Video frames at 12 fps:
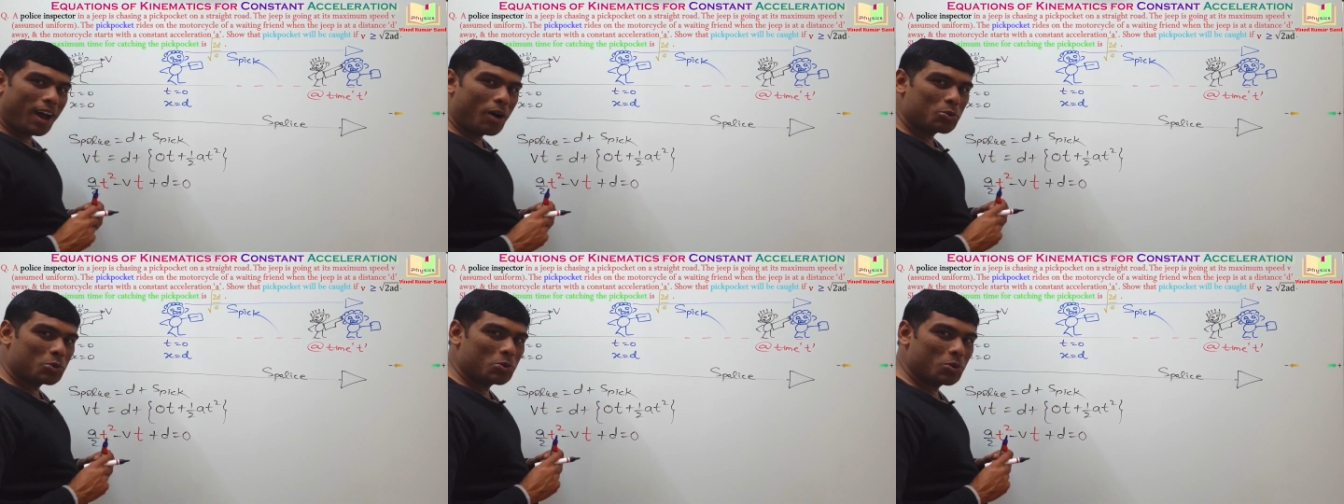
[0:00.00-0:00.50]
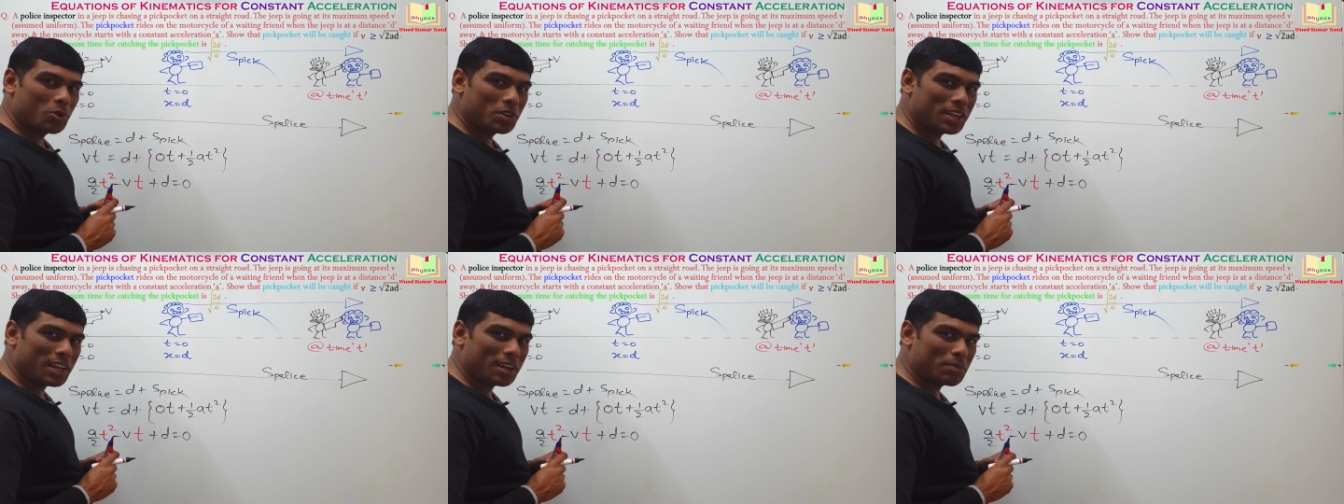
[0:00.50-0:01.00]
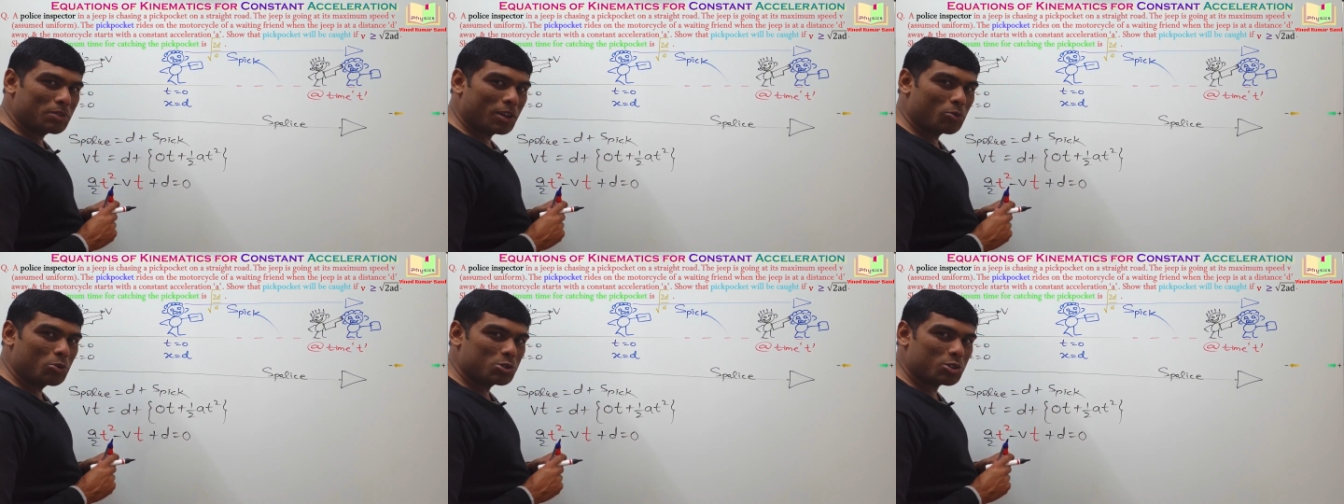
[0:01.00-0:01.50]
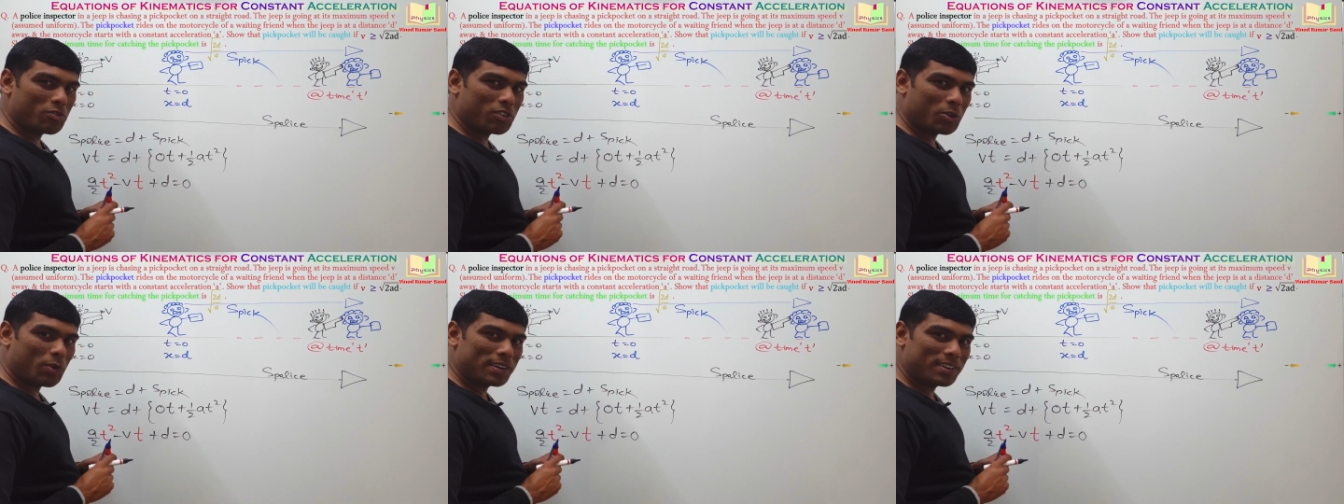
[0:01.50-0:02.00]
how to take up the roots of
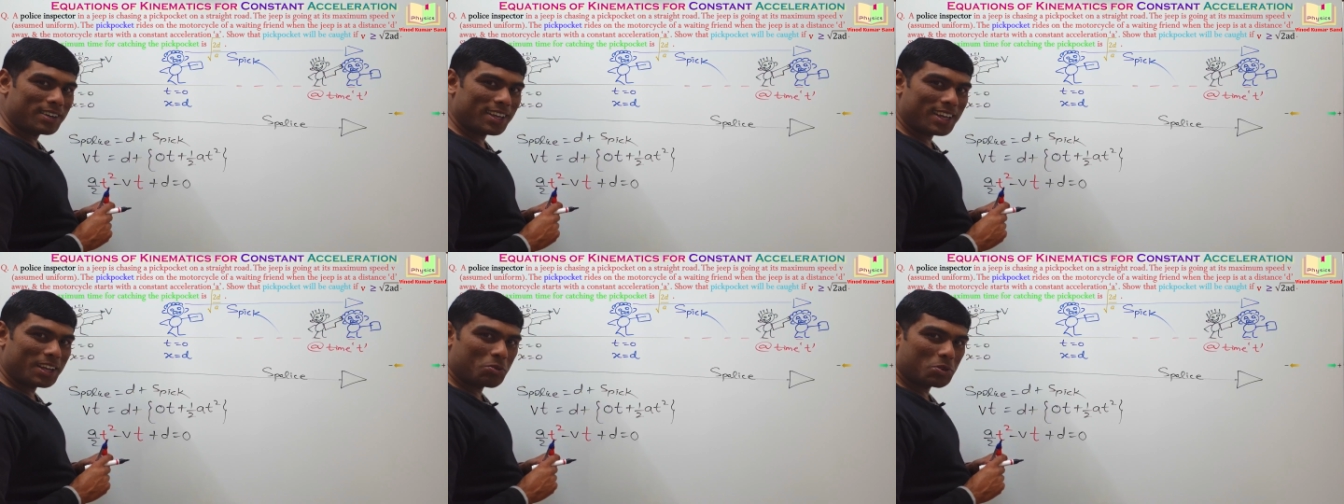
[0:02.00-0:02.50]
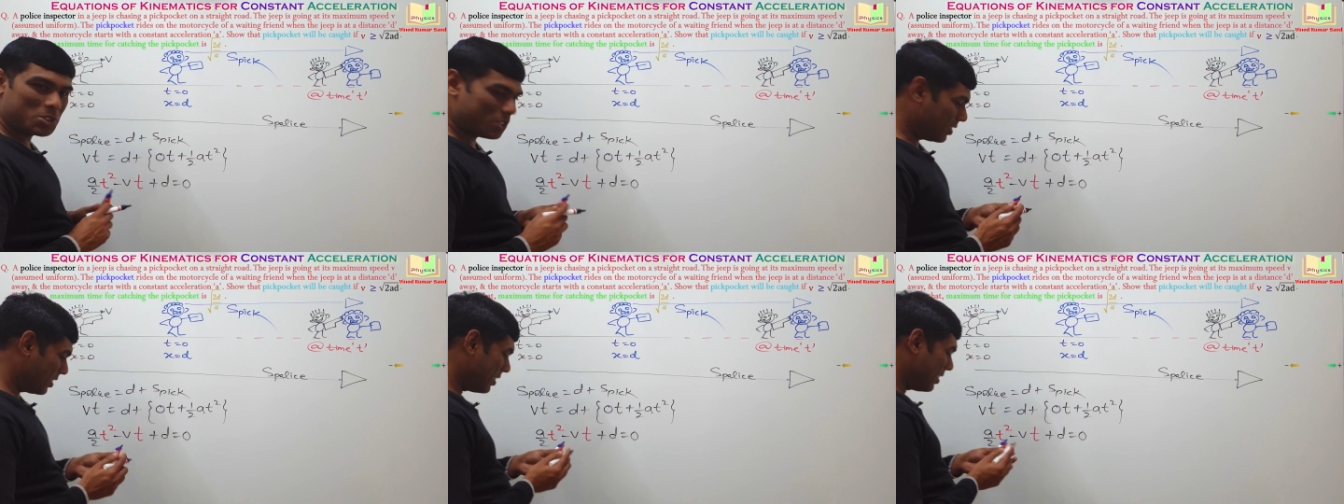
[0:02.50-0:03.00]
a quadratic equation.